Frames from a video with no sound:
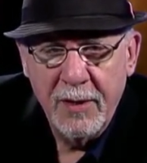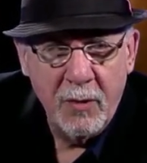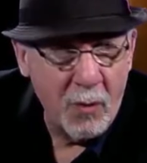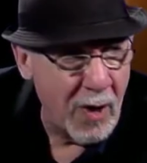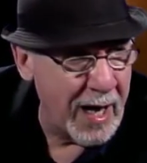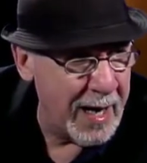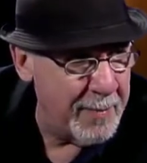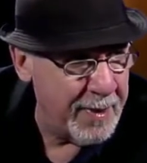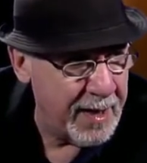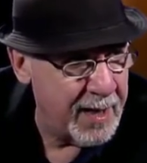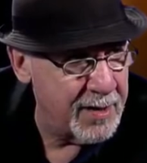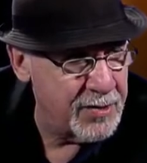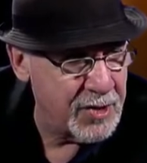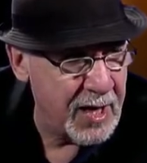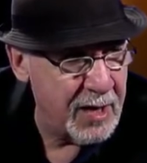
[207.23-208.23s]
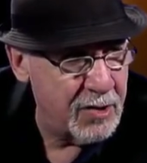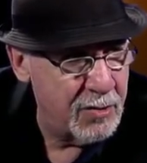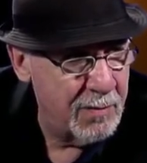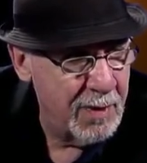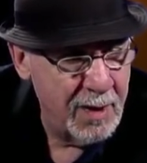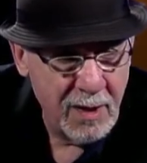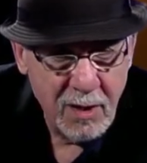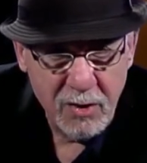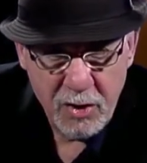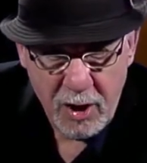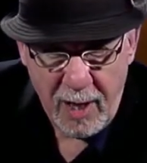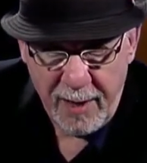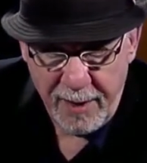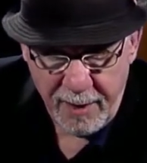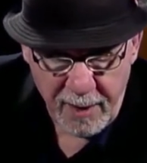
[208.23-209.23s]
Why? Because they
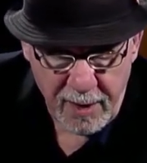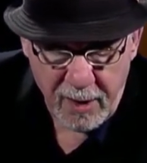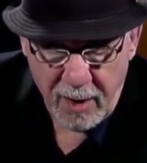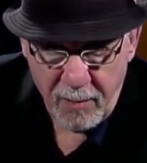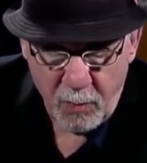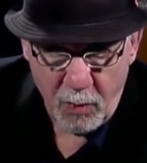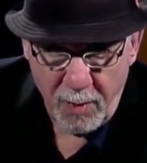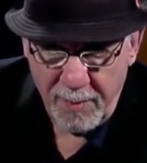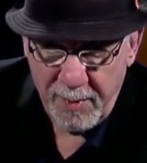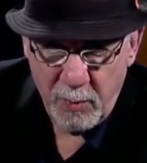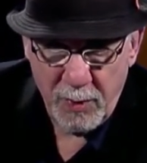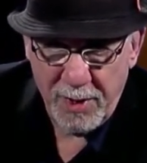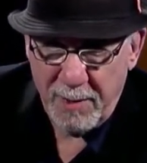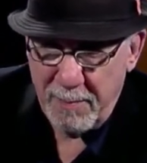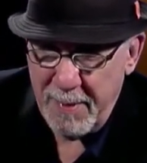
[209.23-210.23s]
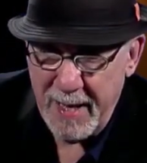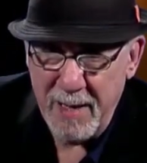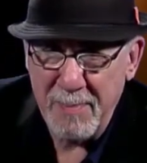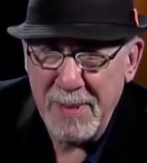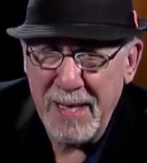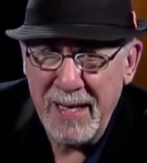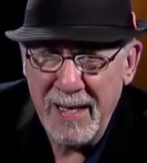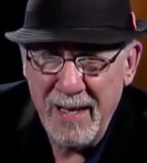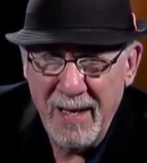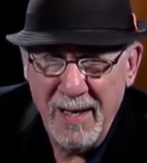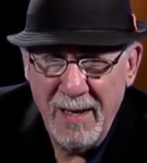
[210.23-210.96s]
shot an unarmed woman with a baby?